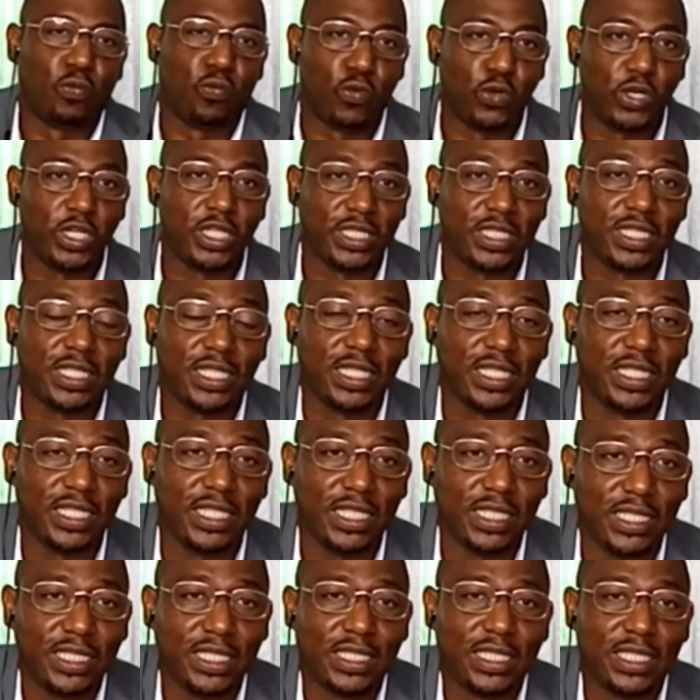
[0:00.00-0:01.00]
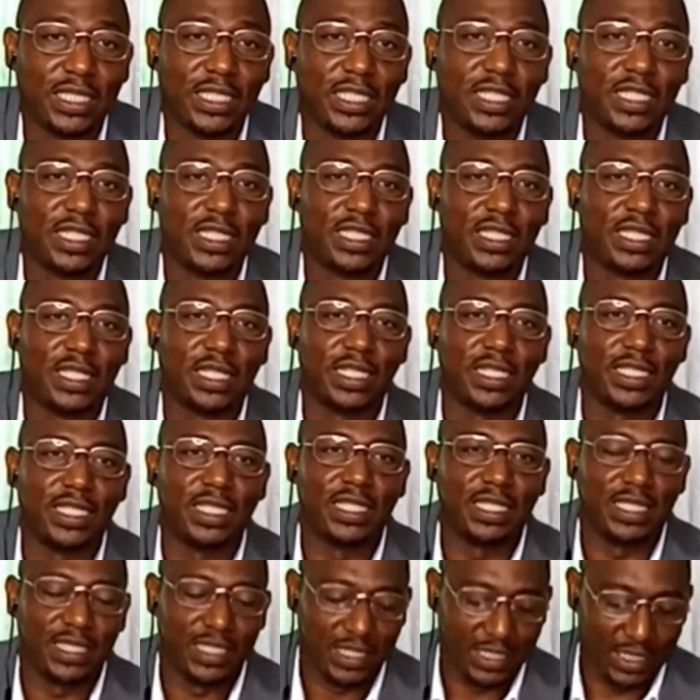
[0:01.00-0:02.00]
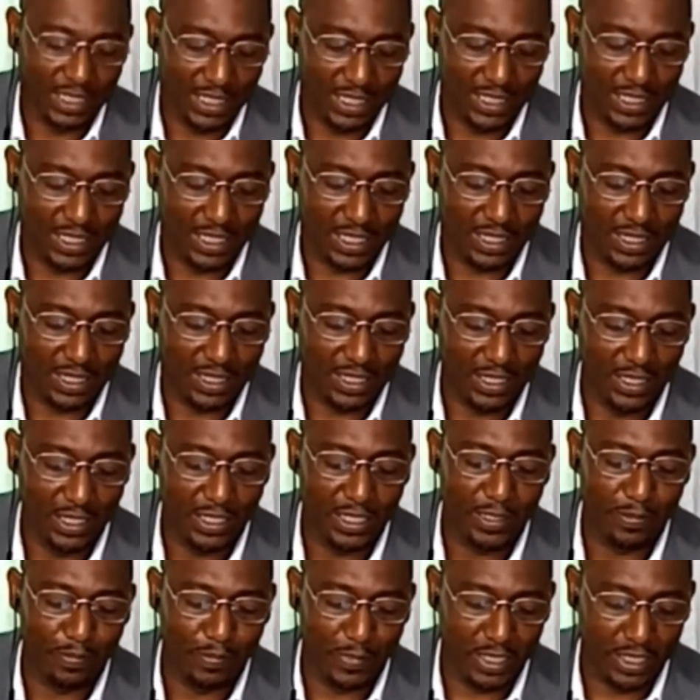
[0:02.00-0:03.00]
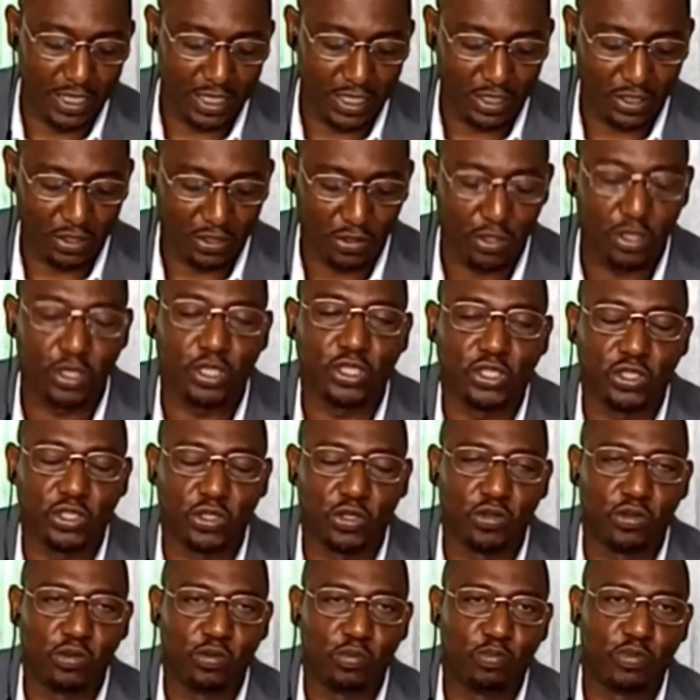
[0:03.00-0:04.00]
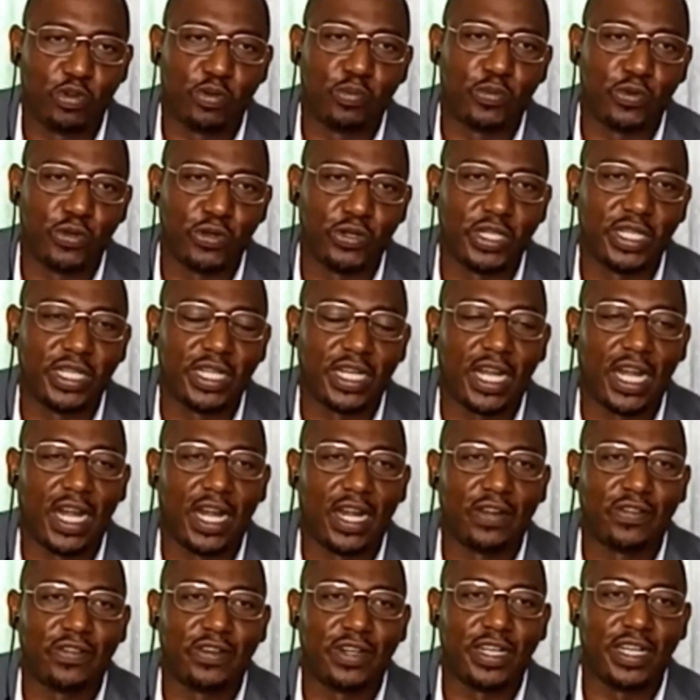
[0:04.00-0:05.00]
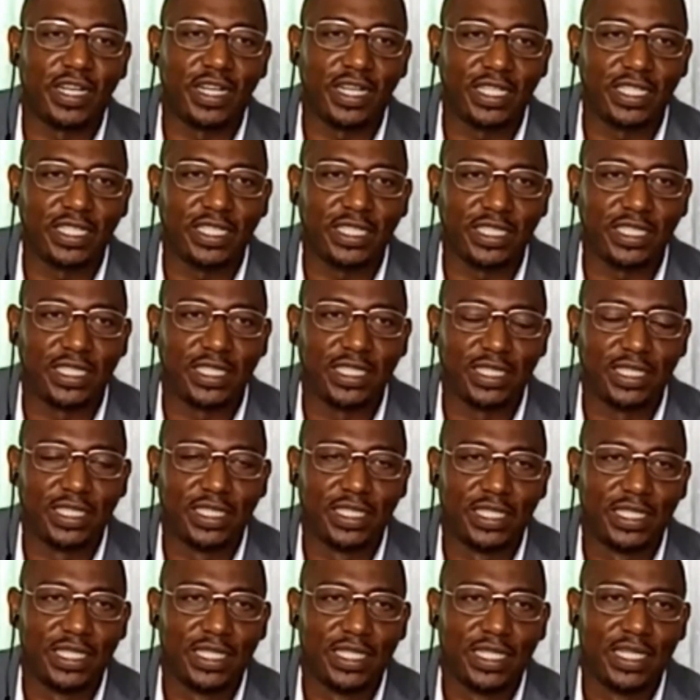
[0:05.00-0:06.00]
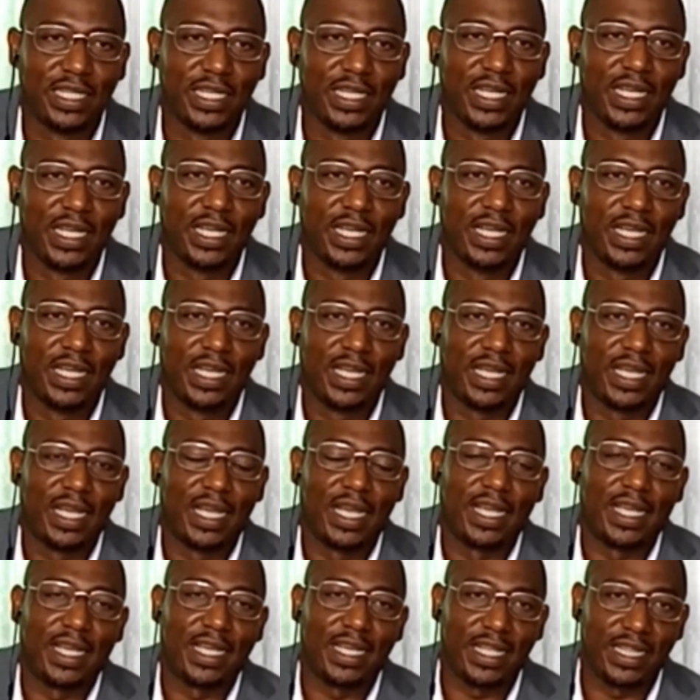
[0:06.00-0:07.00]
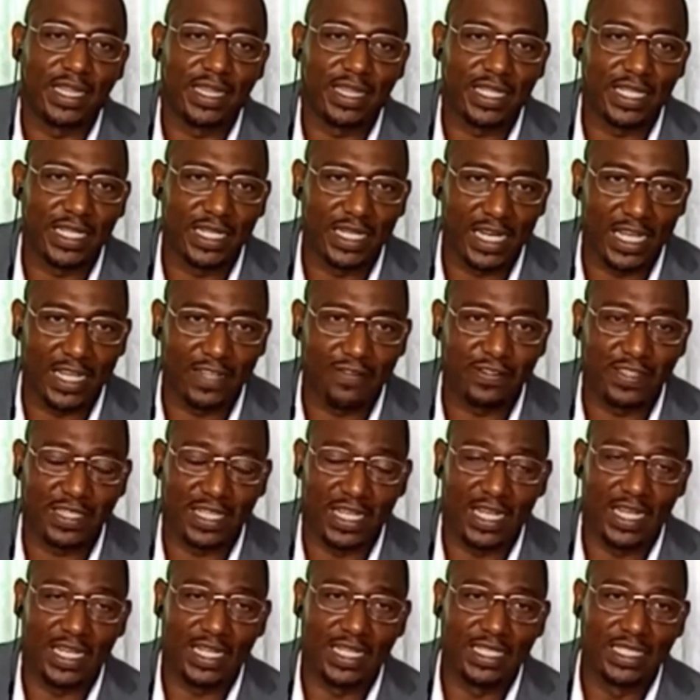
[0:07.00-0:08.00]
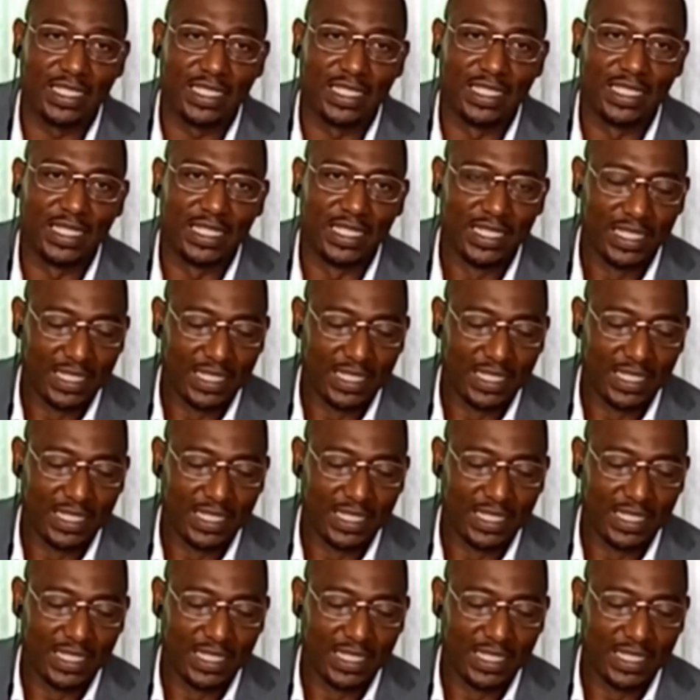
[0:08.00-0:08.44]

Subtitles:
What is Good Eats? Good Eats is a 30-minute talk show promoting agriculture, healthy lifestyle,